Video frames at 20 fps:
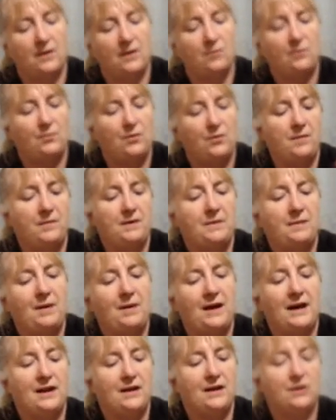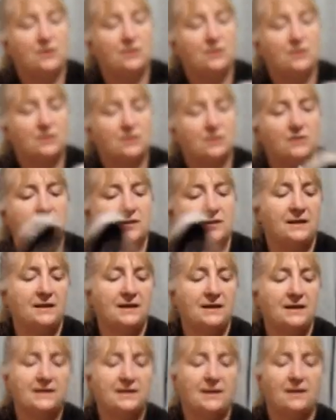it would probably pay you to, so
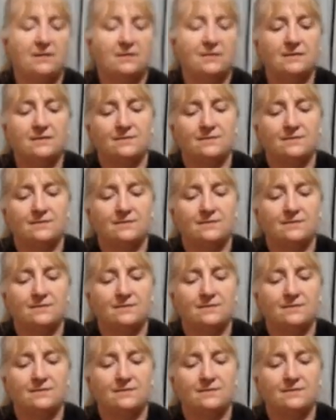there's our,